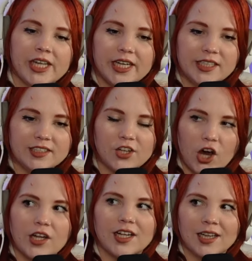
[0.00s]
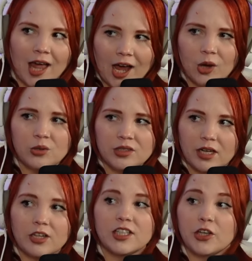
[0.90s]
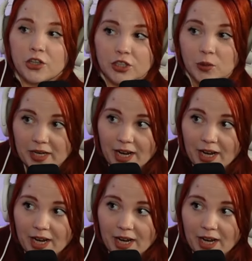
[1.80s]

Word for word: is not allowed. I'll tell you this right